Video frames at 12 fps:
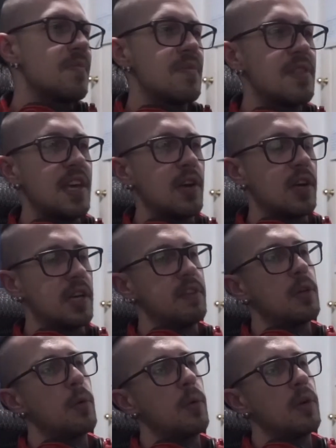they're not going
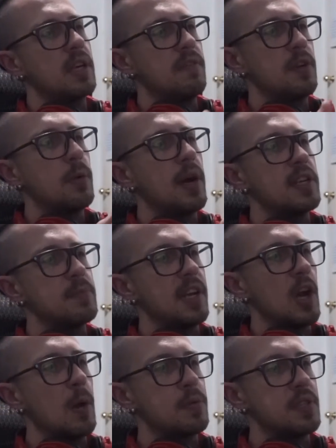to give you quite as
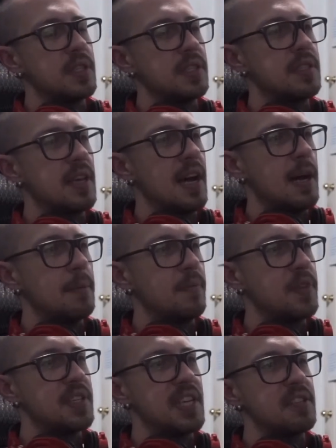many options.
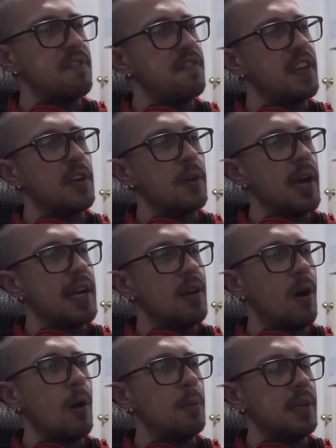This has figure 8
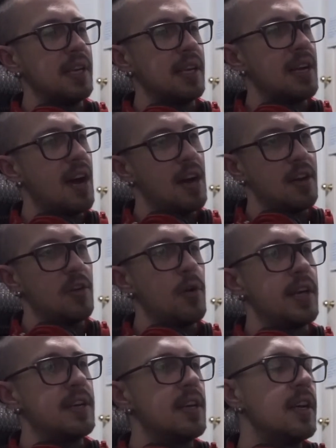Omni
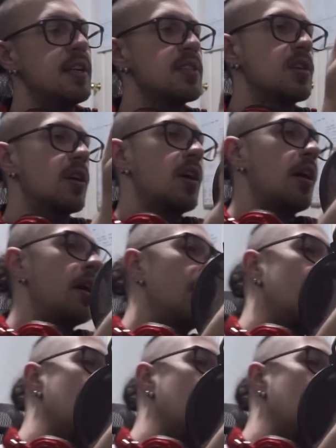cardioid. It's got a